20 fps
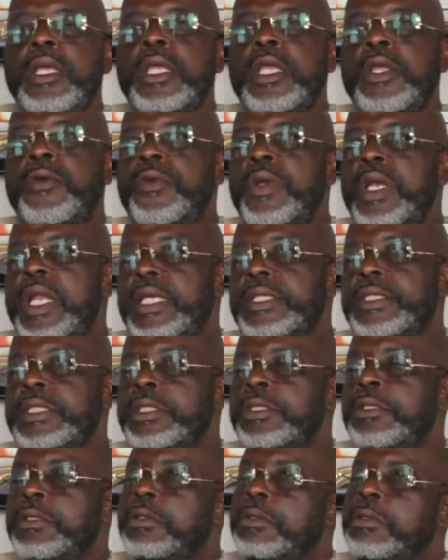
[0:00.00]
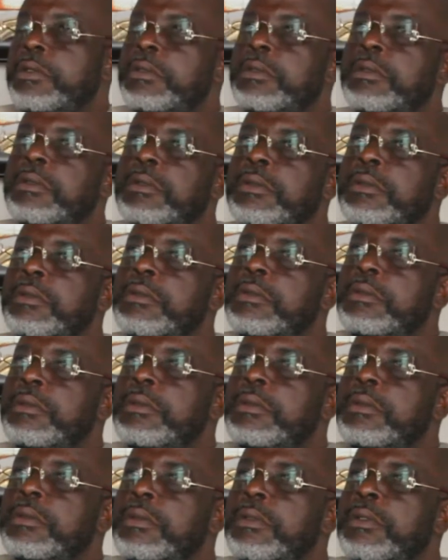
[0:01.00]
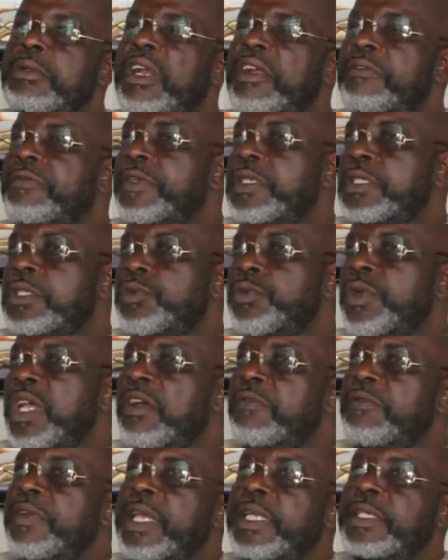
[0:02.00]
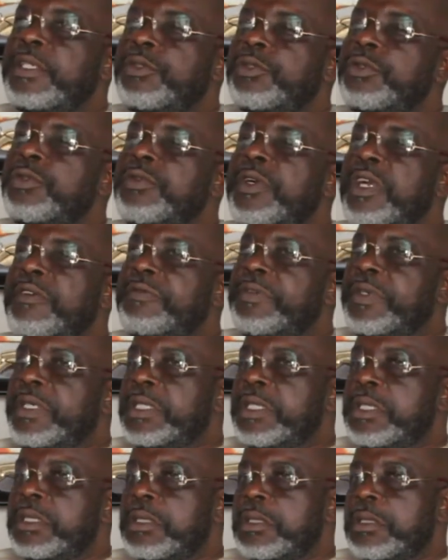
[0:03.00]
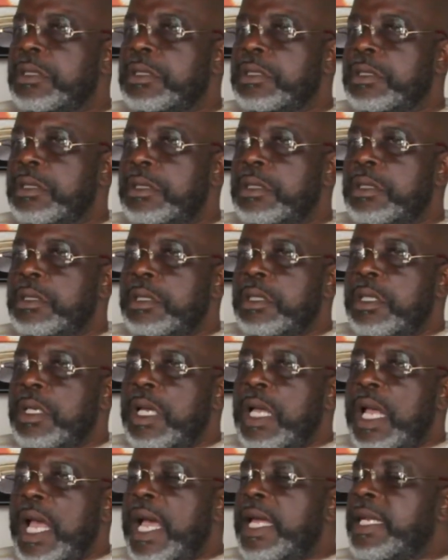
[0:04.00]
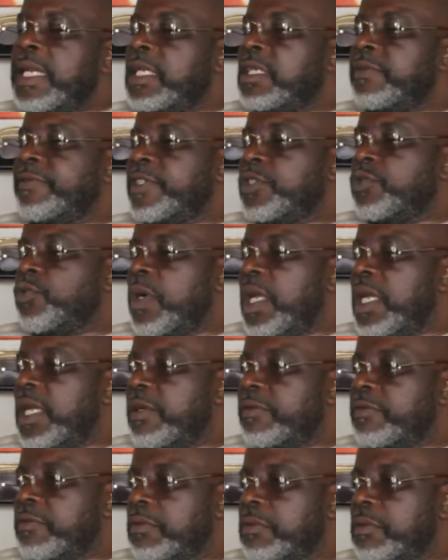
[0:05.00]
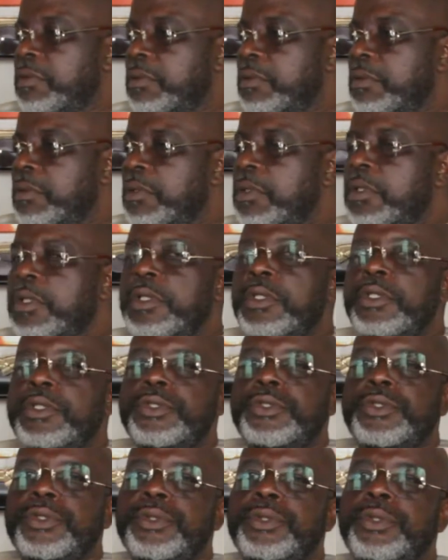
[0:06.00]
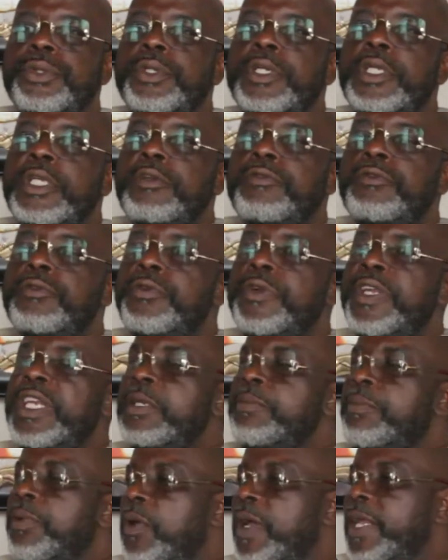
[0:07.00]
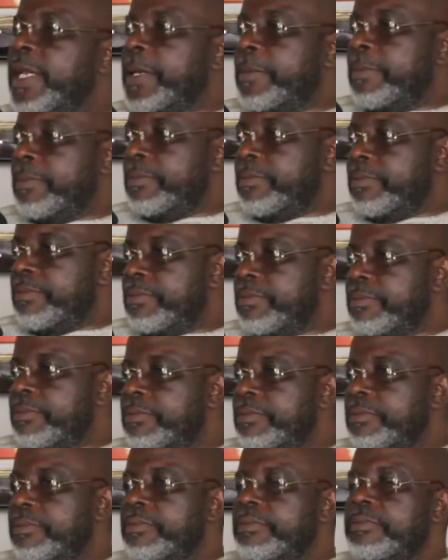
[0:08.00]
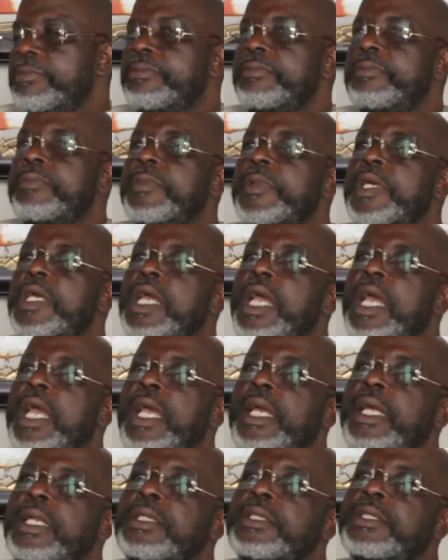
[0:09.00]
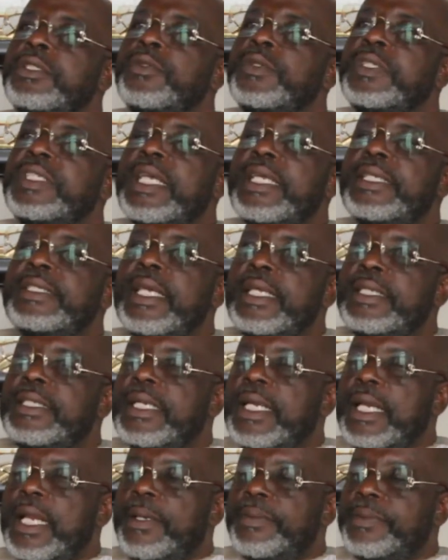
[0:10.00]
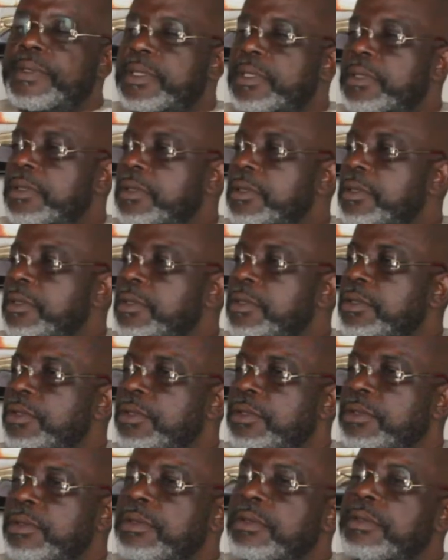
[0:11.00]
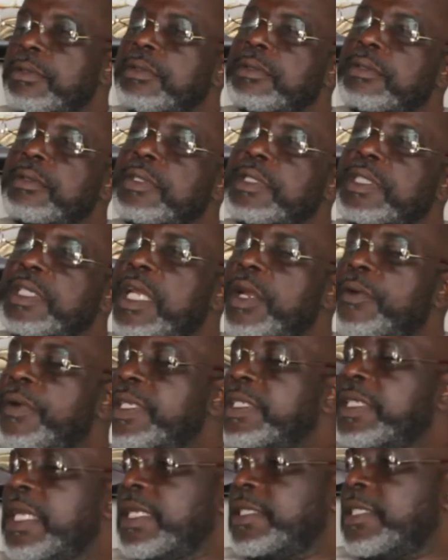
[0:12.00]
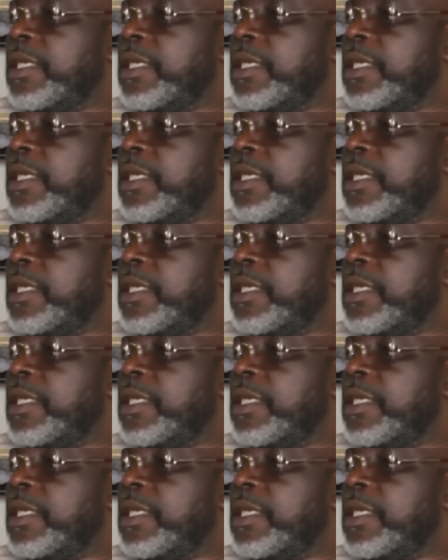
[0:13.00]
In relation to referees, we have 82 referees at the Division 1 level. So if you redeploy them and you send 30 clubs to the regional